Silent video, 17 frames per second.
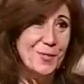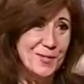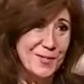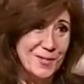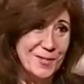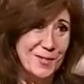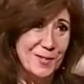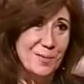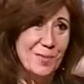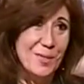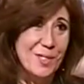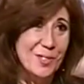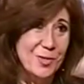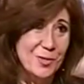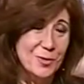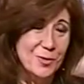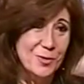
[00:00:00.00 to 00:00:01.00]
with uh,
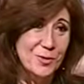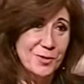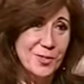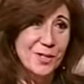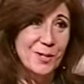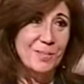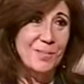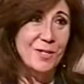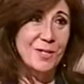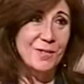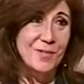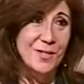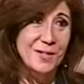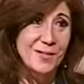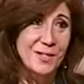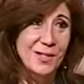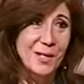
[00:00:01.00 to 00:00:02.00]
Minister
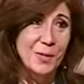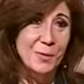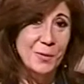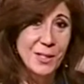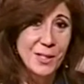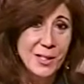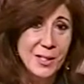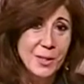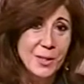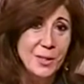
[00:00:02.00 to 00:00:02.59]
Mervet Tilawi.